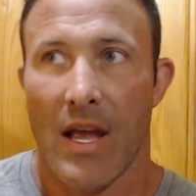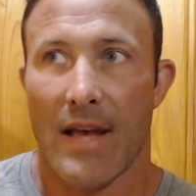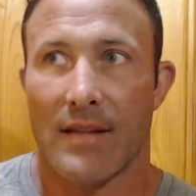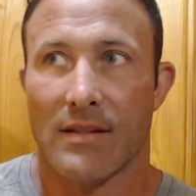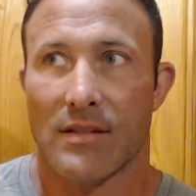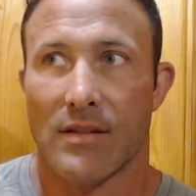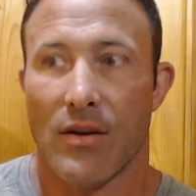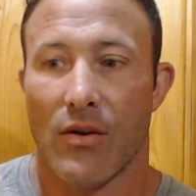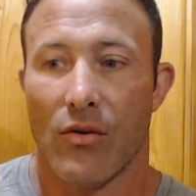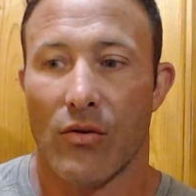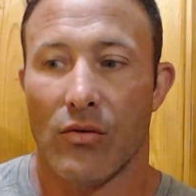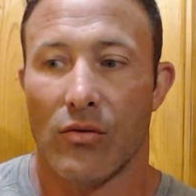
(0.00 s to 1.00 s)
And
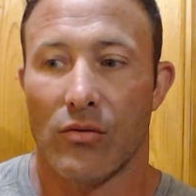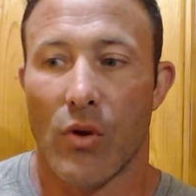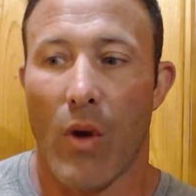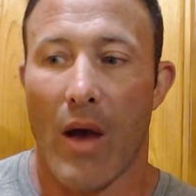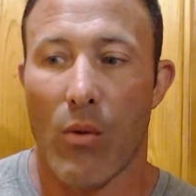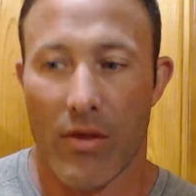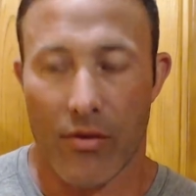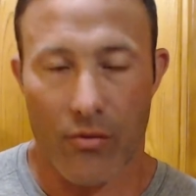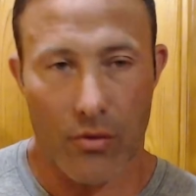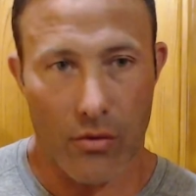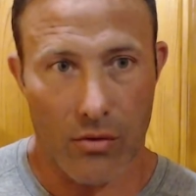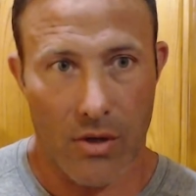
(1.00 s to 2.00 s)
so, you know, I went
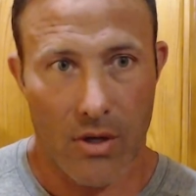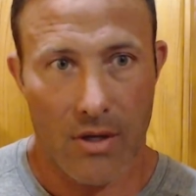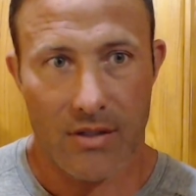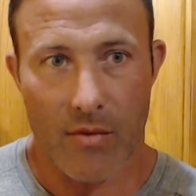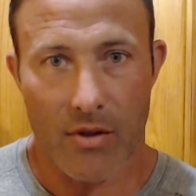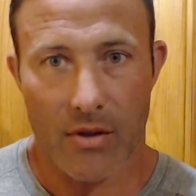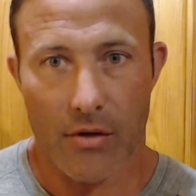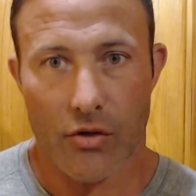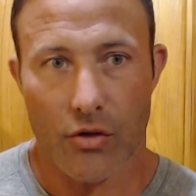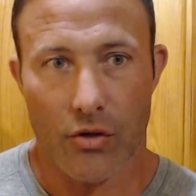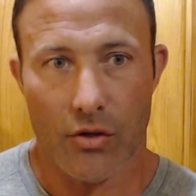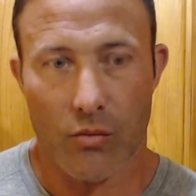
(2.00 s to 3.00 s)
through some of the
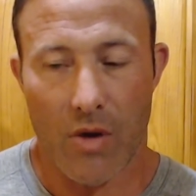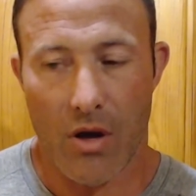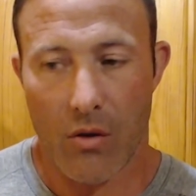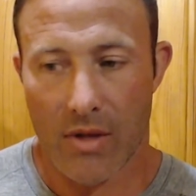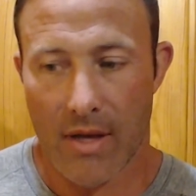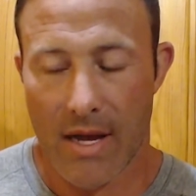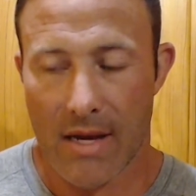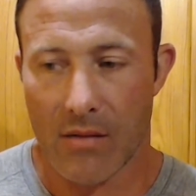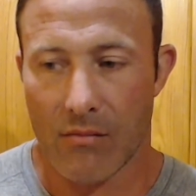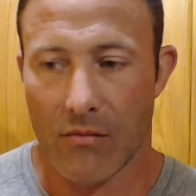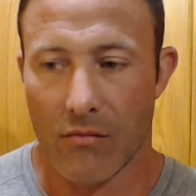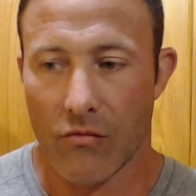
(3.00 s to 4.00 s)
literature as well with a guy
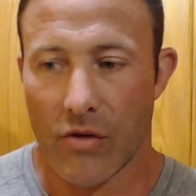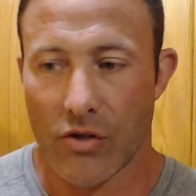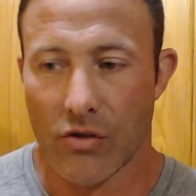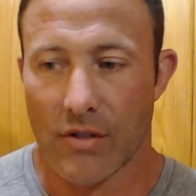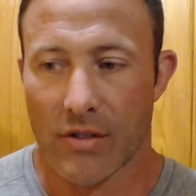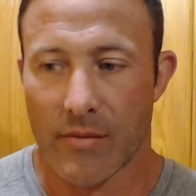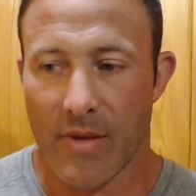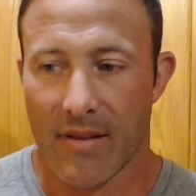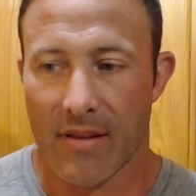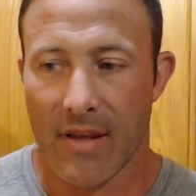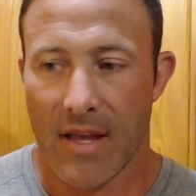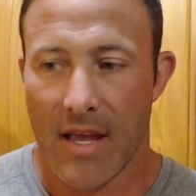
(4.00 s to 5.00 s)
named Richard Smith,